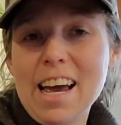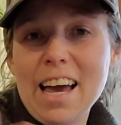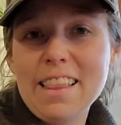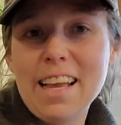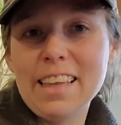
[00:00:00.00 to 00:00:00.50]

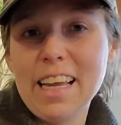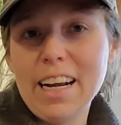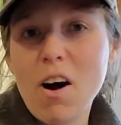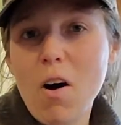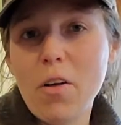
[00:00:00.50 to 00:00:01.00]
And then
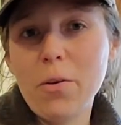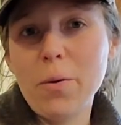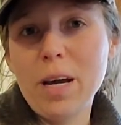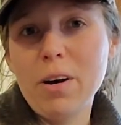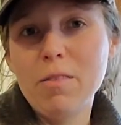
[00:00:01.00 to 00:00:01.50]
like all the
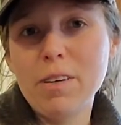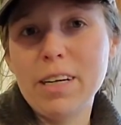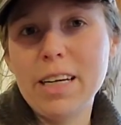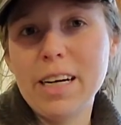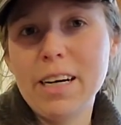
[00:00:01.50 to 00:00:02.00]
way over
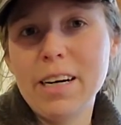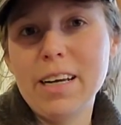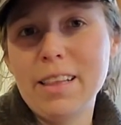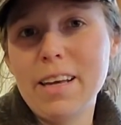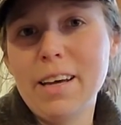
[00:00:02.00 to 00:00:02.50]
here
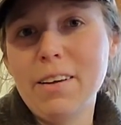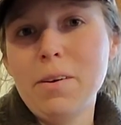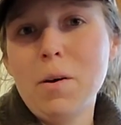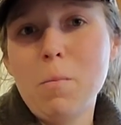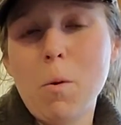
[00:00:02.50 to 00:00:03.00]
in the
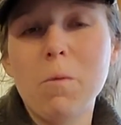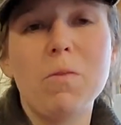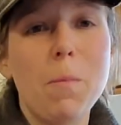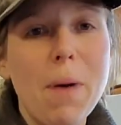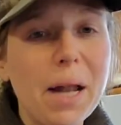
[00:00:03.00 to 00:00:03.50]
more of
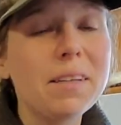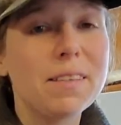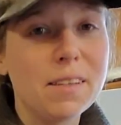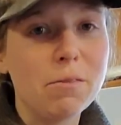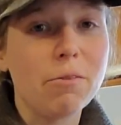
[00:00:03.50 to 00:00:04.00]
the
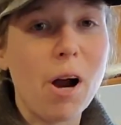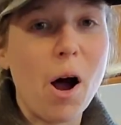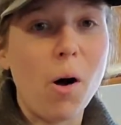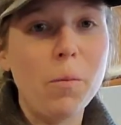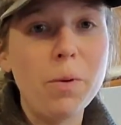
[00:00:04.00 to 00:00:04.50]
medicine
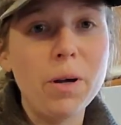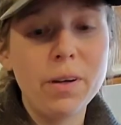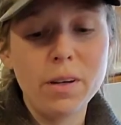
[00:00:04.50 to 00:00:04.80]
realm,